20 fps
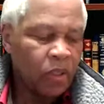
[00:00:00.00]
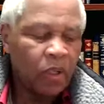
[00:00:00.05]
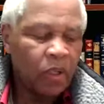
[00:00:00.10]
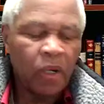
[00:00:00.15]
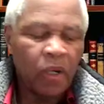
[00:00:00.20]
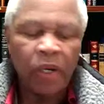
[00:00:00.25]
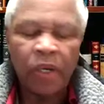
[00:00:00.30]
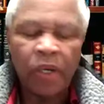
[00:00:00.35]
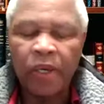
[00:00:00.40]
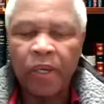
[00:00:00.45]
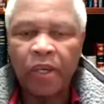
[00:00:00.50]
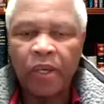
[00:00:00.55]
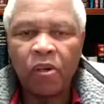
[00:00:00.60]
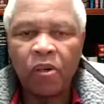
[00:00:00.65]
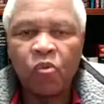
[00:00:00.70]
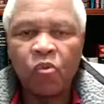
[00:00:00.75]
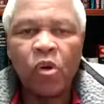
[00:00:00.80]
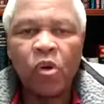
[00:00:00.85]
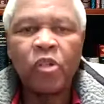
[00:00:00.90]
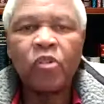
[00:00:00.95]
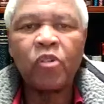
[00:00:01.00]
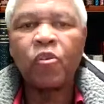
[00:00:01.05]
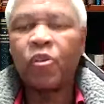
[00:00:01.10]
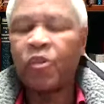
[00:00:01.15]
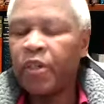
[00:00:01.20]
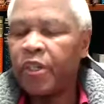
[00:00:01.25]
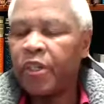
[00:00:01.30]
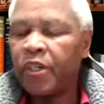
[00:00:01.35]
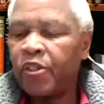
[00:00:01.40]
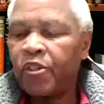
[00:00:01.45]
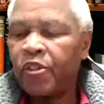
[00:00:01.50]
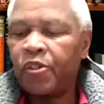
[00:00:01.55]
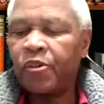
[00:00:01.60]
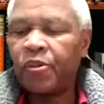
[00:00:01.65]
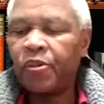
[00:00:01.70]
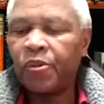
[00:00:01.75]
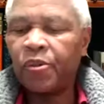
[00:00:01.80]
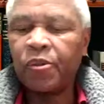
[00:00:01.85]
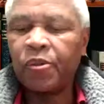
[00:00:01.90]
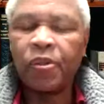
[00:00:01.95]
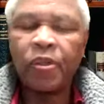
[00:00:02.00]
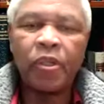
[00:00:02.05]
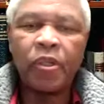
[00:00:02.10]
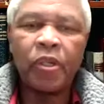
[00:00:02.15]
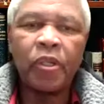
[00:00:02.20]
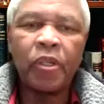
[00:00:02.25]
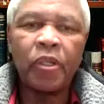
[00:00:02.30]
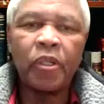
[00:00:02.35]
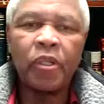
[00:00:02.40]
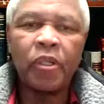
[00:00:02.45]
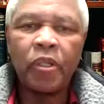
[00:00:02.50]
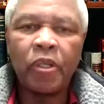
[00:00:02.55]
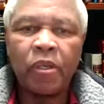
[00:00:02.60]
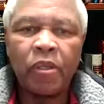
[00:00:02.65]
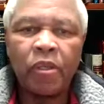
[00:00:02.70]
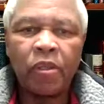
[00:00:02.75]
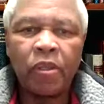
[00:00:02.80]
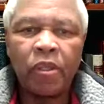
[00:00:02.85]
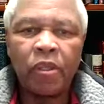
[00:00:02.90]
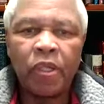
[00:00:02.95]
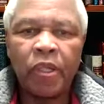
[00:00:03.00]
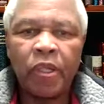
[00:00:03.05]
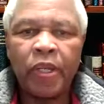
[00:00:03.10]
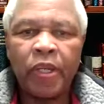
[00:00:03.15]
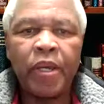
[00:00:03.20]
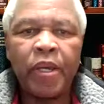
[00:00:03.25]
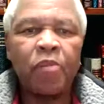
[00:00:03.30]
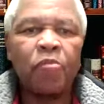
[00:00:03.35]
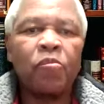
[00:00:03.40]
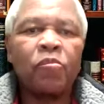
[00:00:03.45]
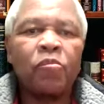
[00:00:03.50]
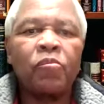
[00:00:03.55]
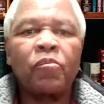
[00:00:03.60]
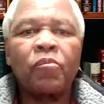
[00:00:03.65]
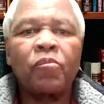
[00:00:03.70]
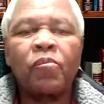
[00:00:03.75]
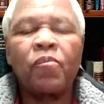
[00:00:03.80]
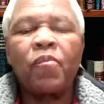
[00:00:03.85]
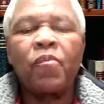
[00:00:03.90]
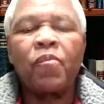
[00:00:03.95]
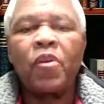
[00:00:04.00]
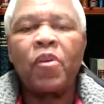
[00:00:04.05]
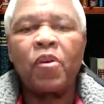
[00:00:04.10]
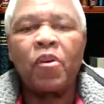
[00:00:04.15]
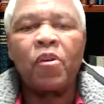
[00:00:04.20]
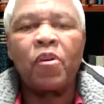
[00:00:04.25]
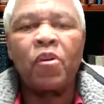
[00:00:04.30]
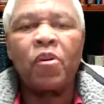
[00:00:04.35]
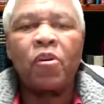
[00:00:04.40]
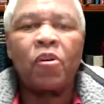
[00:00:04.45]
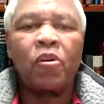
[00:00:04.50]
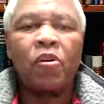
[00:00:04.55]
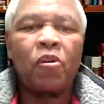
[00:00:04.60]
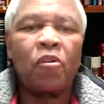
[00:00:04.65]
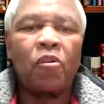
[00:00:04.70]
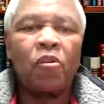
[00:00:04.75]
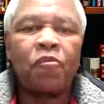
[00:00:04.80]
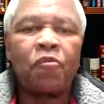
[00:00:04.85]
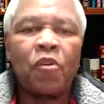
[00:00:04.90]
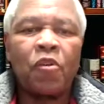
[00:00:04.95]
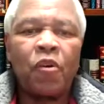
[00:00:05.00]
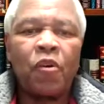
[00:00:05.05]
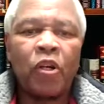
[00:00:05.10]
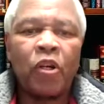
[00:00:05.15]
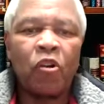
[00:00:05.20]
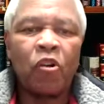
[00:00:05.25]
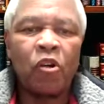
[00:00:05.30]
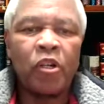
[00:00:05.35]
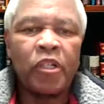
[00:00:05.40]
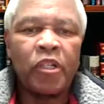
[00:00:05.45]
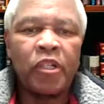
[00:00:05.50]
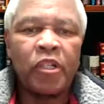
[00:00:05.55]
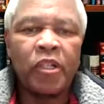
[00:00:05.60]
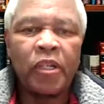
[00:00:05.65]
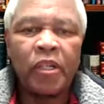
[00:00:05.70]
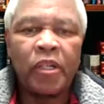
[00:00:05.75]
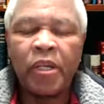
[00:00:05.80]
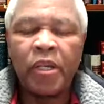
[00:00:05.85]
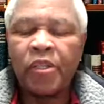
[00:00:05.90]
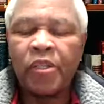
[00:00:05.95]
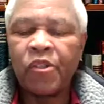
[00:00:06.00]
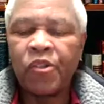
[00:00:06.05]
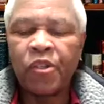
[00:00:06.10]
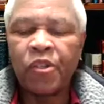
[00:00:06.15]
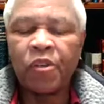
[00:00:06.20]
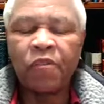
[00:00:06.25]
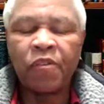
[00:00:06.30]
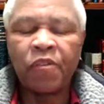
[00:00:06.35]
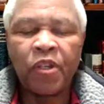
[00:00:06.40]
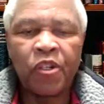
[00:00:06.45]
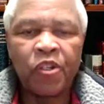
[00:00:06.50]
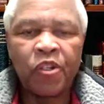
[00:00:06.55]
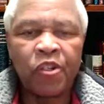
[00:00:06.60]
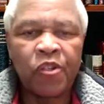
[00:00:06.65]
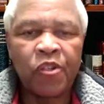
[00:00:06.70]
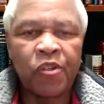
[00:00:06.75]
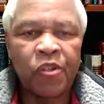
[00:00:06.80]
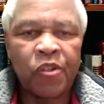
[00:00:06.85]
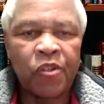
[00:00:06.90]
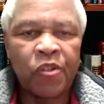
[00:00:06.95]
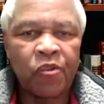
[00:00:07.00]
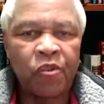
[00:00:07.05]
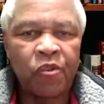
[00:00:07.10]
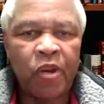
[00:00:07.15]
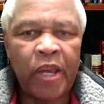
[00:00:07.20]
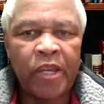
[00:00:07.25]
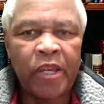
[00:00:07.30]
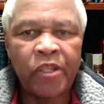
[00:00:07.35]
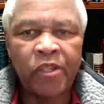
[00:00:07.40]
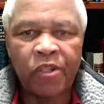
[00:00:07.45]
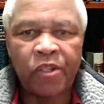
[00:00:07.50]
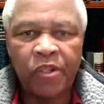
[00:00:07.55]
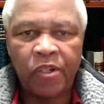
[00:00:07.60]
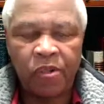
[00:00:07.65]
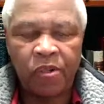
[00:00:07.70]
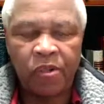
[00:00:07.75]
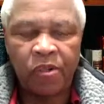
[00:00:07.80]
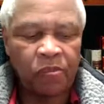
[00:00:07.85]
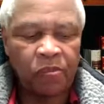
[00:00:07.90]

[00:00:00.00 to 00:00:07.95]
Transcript: I want to greet you in the name of our Lord and Savior Jesus Christ.